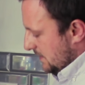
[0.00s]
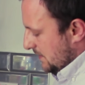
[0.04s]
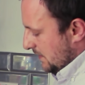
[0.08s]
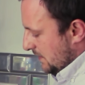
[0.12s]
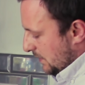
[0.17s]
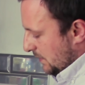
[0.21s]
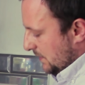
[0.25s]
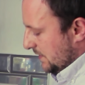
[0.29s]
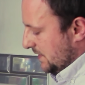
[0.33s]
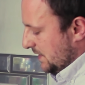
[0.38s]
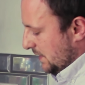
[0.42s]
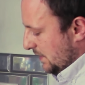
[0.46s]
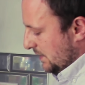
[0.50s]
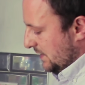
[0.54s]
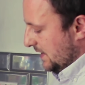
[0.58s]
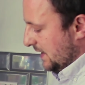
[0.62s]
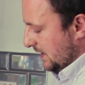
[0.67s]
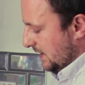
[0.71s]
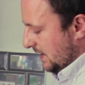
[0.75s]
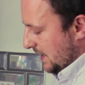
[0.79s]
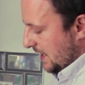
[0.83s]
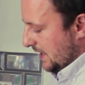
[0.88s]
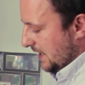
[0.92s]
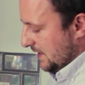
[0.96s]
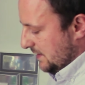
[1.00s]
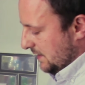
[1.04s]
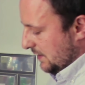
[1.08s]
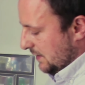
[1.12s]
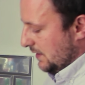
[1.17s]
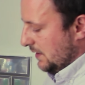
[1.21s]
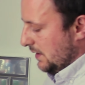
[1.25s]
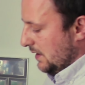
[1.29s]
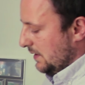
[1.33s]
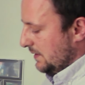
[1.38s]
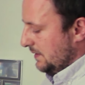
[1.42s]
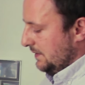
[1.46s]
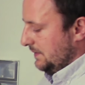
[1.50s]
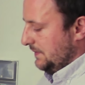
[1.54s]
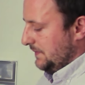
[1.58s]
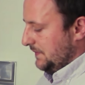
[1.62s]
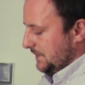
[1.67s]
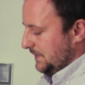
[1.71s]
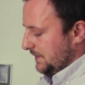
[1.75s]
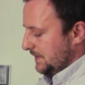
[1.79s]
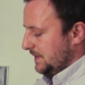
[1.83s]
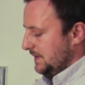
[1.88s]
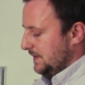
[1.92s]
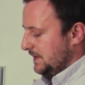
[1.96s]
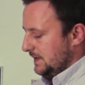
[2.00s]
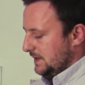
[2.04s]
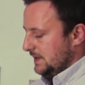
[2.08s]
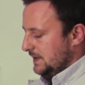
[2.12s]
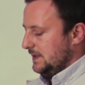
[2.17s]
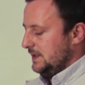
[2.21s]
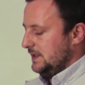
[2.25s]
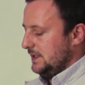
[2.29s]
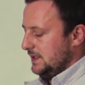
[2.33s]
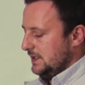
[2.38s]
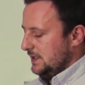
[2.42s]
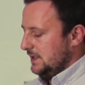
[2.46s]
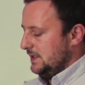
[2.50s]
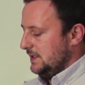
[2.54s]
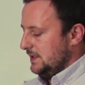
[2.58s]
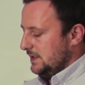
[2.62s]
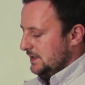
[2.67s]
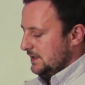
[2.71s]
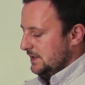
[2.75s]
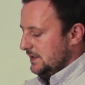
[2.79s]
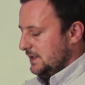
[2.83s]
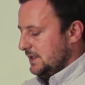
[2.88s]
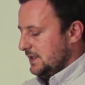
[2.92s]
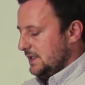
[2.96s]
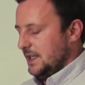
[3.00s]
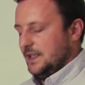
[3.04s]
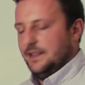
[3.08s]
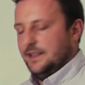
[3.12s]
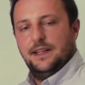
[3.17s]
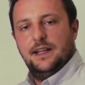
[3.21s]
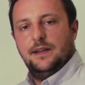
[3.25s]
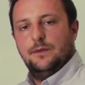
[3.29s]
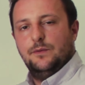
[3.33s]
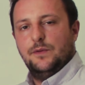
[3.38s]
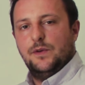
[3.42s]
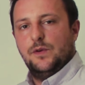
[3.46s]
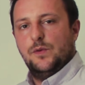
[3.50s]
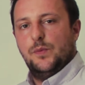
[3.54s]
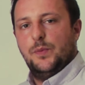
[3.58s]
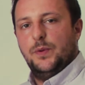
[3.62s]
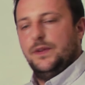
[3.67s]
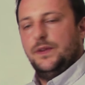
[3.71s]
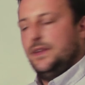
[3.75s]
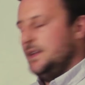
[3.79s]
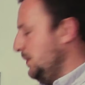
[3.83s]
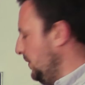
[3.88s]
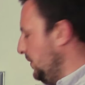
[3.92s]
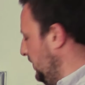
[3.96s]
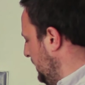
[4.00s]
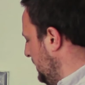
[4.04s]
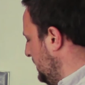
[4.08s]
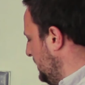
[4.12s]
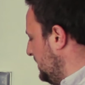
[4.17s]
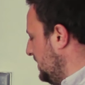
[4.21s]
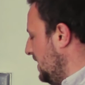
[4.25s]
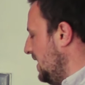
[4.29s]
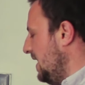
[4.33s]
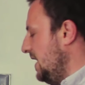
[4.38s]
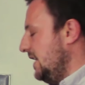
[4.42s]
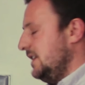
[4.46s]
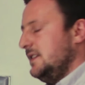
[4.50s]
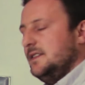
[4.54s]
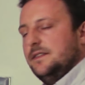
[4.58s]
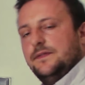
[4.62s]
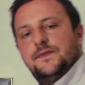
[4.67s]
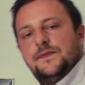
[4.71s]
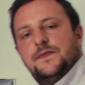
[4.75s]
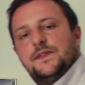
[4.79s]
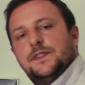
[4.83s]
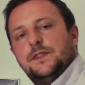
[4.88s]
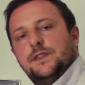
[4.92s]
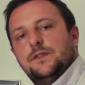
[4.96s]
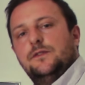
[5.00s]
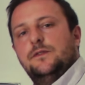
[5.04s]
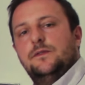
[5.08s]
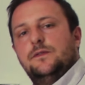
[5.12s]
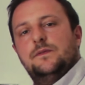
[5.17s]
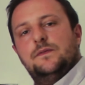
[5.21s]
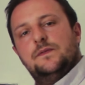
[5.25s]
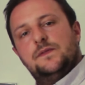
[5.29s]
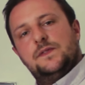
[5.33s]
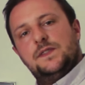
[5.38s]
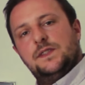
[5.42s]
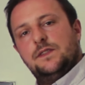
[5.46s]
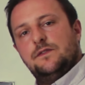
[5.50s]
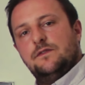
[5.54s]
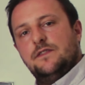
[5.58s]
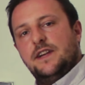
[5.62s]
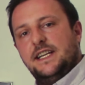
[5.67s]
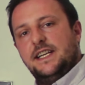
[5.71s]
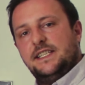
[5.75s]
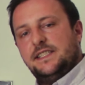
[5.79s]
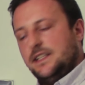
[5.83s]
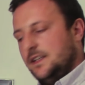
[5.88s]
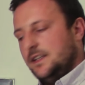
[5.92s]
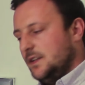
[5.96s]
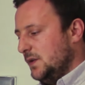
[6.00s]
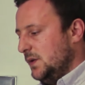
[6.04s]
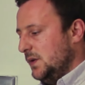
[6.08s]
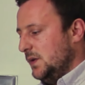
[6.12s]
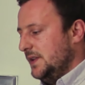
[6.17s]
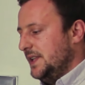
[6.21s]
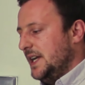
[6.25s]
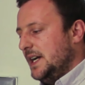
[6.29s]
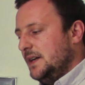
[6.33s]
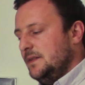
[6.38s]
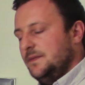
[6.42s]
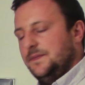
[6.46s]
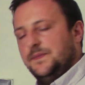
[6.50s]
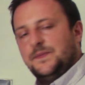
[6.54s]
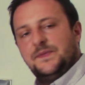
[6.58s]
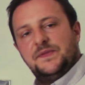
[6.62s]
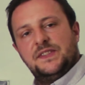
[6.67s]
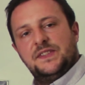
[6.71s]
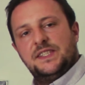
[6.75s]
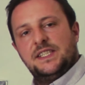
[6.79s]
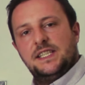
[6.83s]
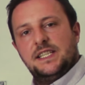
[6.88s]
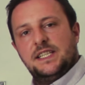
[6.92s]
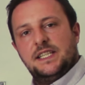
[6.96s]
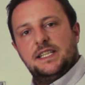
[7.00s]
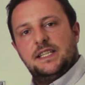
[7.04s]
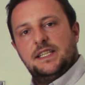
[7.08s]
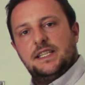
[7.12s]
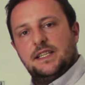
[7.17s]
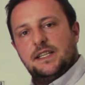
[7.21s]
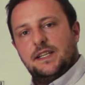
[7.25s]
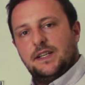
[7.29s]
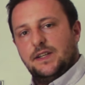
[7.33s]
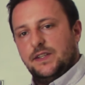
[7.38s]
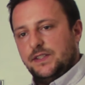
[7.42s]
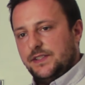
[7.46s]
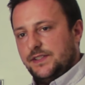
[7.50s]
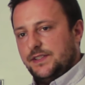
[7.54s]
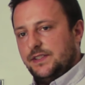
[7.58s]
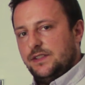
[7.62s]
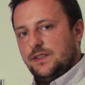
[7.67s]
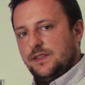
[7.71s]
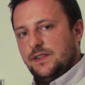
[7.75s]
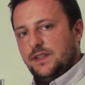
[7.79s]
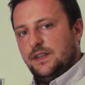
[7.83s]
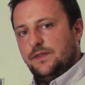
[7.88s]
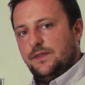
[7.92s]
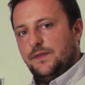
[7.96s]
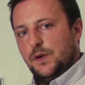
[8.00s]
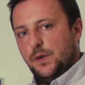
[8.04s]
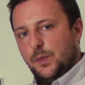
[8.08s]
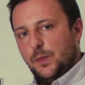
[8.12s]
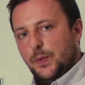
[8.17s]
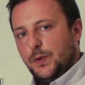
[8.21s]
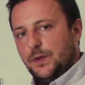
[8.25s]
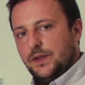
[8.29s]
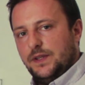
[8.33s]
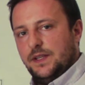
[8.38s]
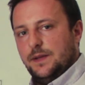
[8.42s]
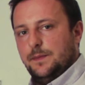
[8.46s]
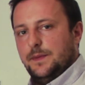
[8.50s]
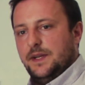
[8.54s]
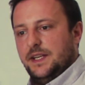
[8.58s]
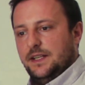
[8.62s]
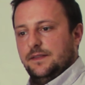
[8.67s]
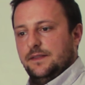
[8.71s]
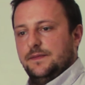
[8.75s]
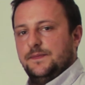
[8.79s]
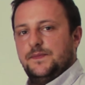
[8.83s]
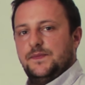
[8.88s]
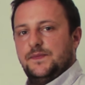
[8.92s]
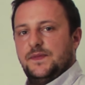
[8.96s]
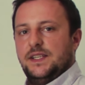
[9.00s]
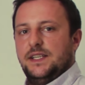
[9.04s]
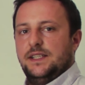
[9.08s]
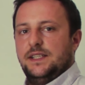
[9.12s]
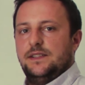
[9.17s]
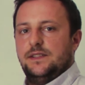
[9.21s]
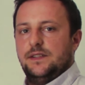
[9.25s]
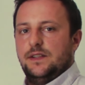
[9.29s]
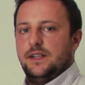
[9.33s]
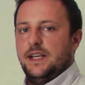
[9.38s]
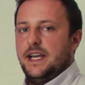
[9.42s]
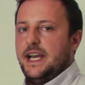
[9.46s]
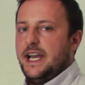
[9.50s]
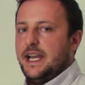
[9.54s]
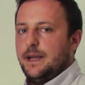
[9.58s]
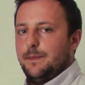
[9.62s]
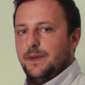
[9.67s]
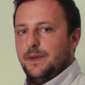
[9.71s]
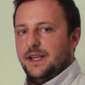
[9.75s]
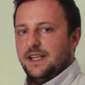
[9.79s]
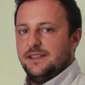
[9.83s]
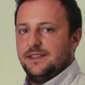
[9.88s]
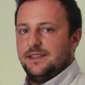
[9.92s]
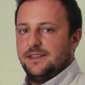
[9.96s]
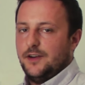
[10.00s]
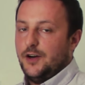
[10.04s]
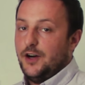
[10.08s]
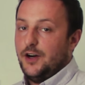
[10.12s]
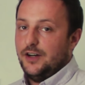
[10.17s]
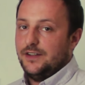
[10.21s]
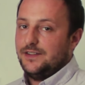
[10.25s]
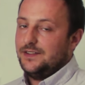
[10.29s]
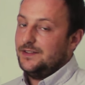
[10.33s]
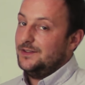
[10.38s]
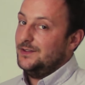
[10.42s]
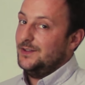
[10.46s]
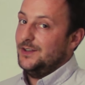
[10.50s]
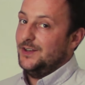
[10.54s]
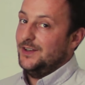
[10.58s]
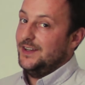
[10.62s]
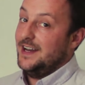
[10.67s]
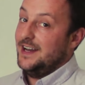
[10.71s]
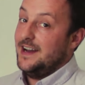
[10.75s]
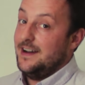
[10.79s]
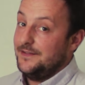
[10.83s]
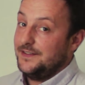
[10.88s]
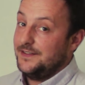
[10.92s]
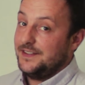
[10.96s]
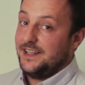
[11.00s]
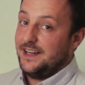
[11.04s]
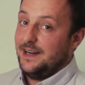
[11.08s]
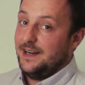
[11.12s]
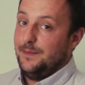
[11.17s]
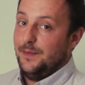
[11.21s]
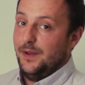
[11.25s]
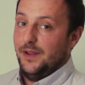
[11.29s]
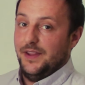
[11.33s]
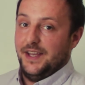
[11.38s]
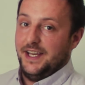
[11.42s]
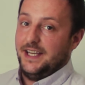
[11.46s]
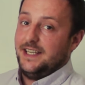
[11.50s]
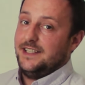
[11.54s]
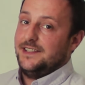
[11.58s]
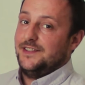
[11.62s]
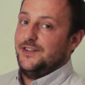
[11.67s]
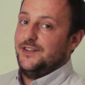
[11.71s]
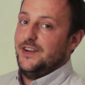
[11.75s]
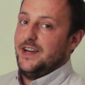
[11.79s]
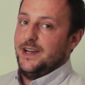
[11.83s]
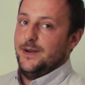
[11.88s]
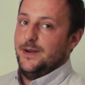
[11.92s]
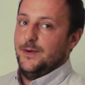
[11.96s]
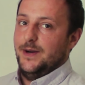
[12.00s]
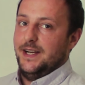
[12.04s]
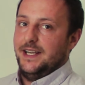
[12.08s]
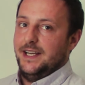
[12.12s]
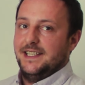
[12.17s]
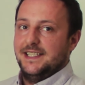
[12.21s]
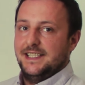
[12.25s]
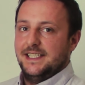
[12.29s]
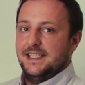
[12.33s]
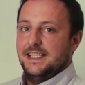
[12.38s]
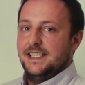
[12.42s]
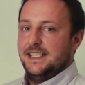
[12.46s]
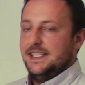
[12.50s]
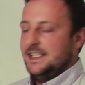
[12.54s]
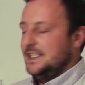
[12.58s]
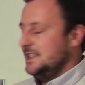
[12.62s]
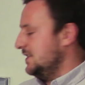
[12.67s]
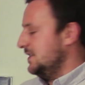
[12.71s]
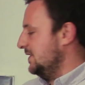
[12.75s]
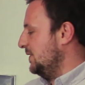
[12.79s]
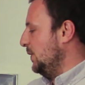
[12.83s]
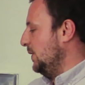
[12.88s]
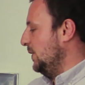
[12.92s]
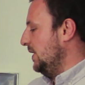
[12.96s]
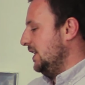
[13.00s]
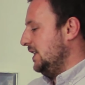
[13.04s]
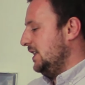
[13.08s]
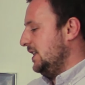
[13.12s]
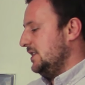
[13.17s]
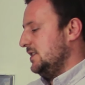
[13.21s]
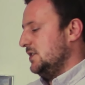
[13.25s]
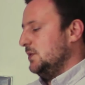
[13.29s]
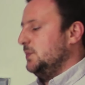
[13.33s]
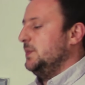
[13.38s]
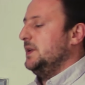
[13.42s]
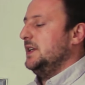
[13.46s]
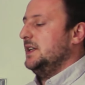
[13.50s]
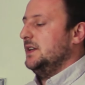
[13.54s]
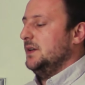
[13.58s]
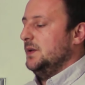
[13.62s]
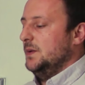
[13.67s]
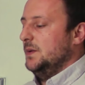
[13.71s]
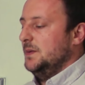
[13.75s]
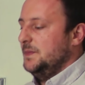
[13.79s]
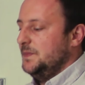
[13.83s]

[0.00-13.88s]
until they're nice and golden, and then we'll put them on the side to rest and cool down, because if you put them into the egg mix hot, you're going to have scrambled eggs straight away, so they need to be cool.